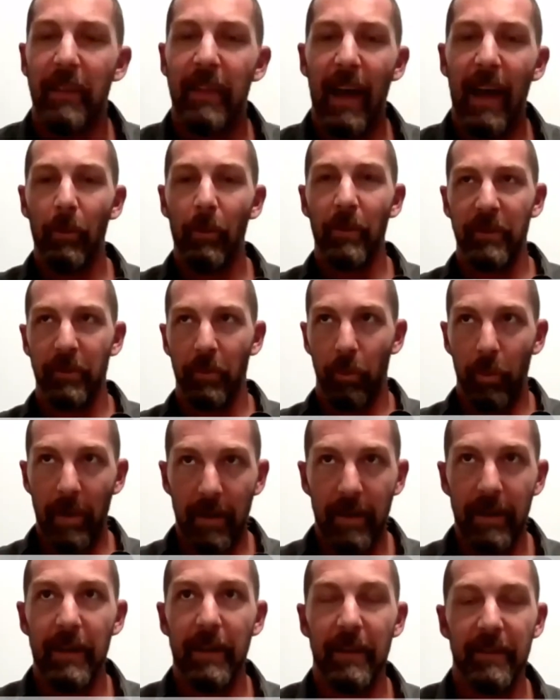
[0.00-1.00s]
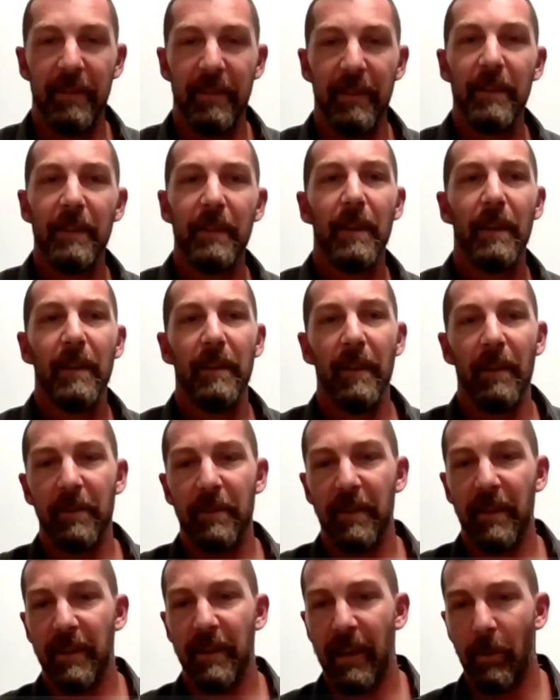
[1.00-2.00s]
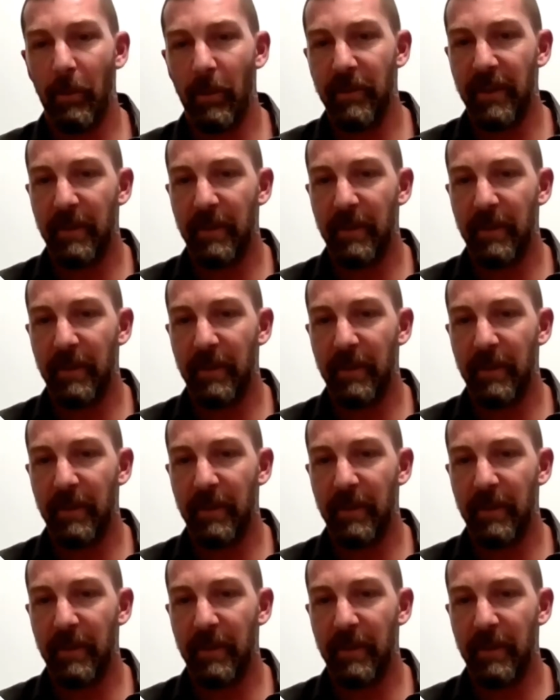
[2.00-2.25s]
That was really easy. They were